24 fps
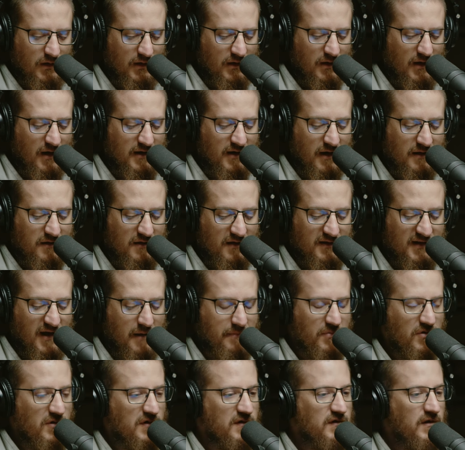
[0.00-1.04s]
In another
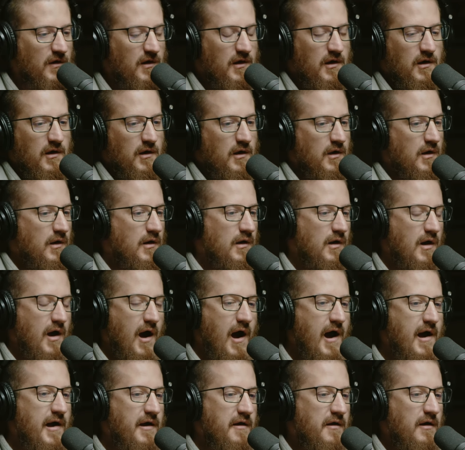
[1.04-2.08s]
example is
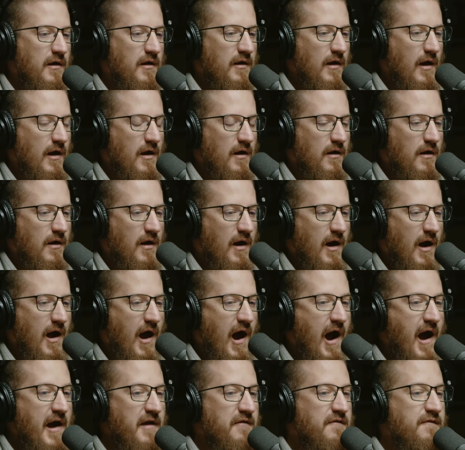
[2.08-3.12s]
I
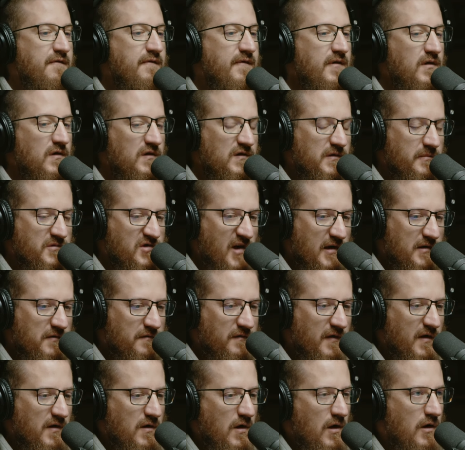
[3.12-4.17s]
feel
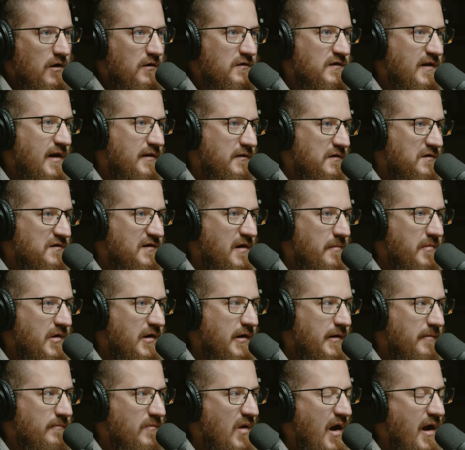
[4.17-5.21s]
subjectively called to enter
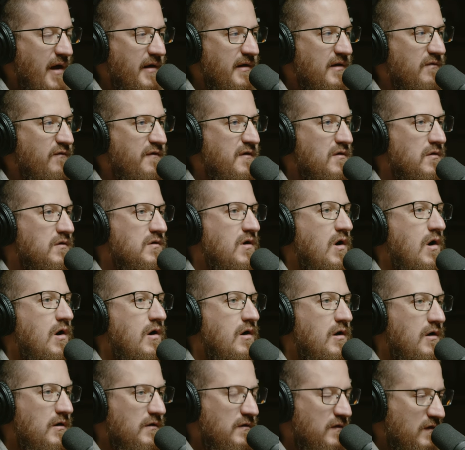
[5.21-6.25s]
seminary. I feel
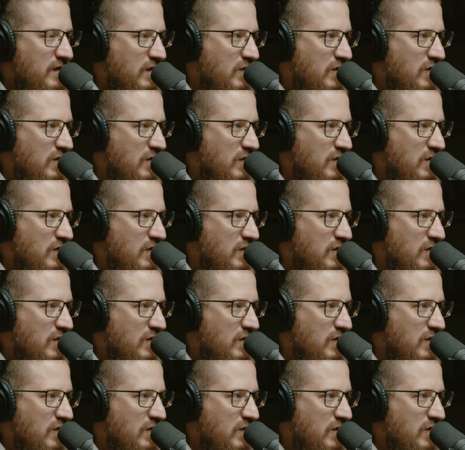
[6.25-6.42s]
called